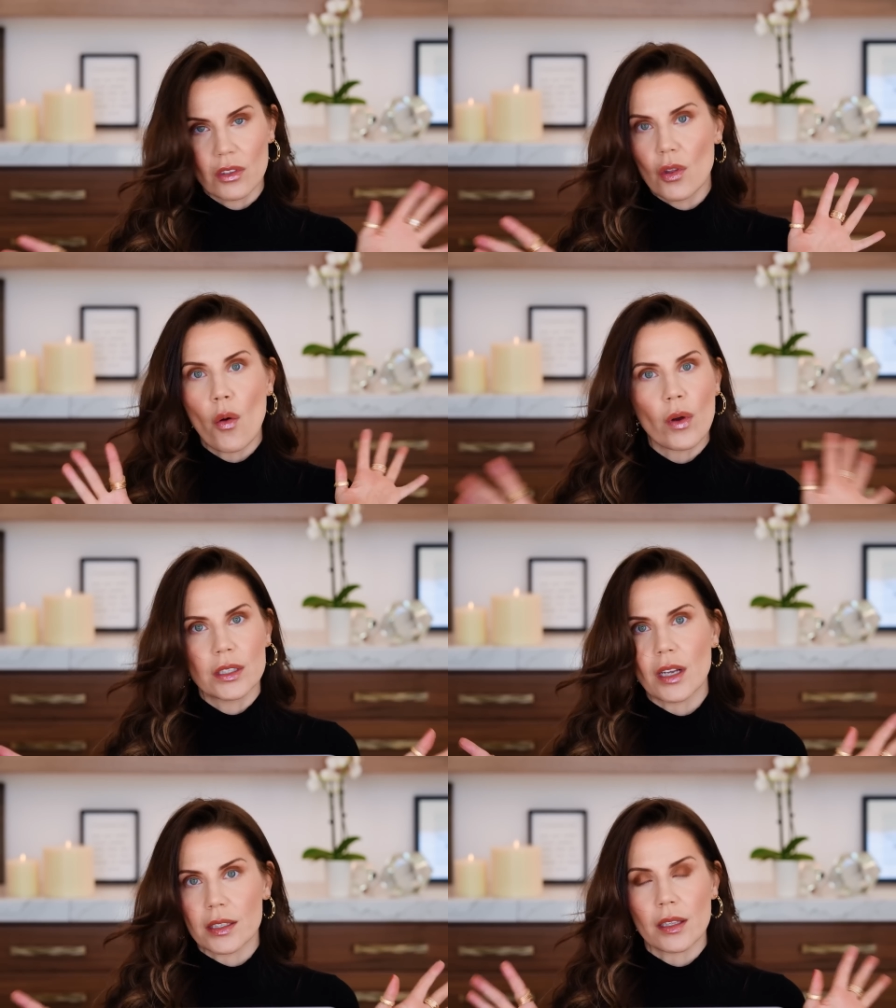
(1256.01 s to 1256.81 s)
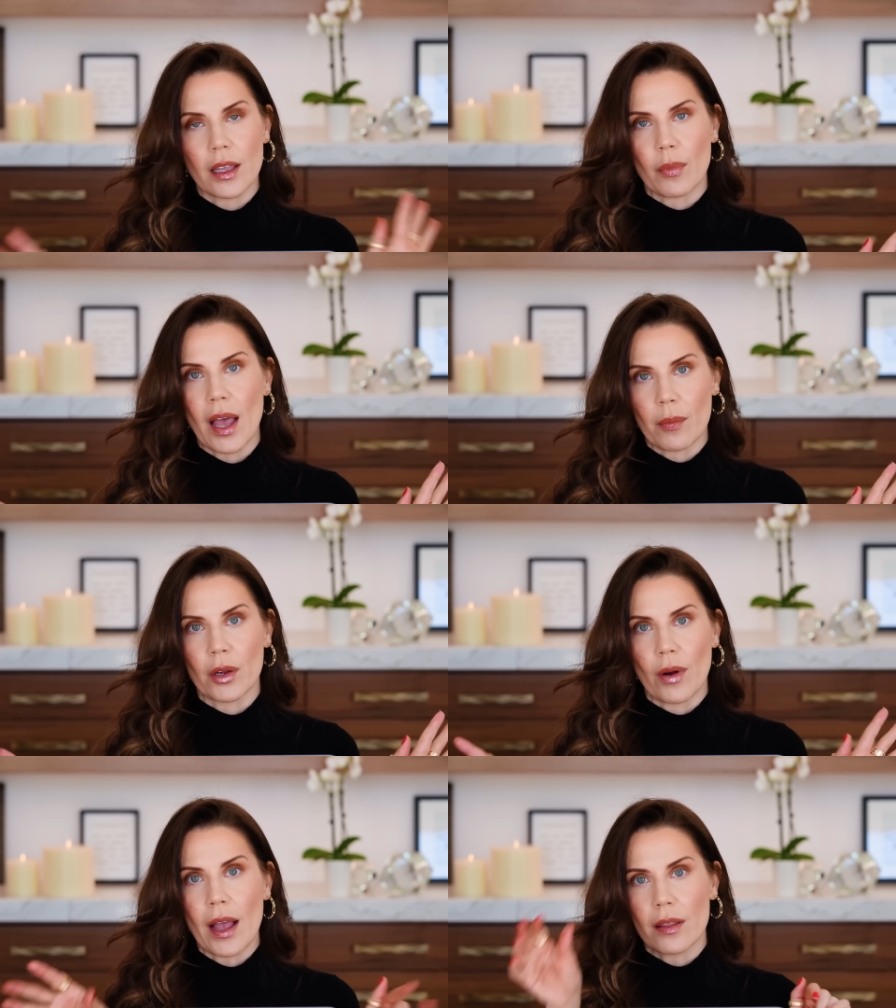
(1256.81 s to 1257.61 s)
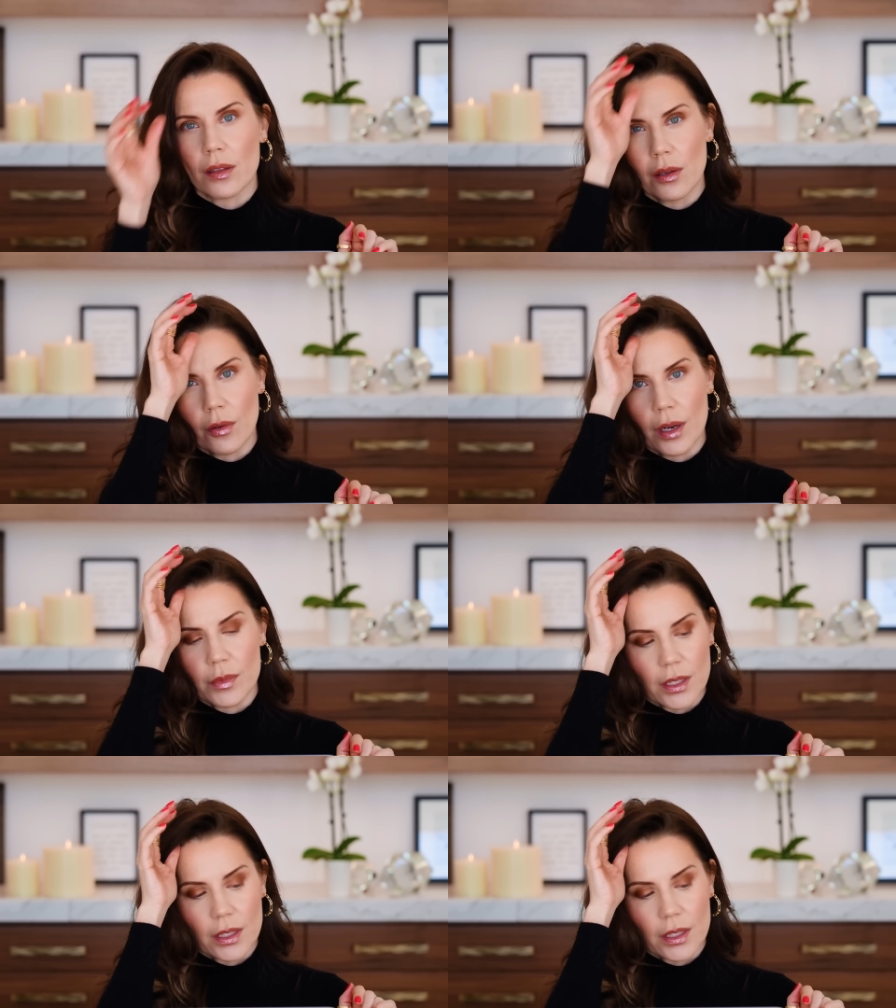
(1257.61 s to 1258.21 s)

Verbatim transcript: No one does it like Pat McGrath, you know what I'm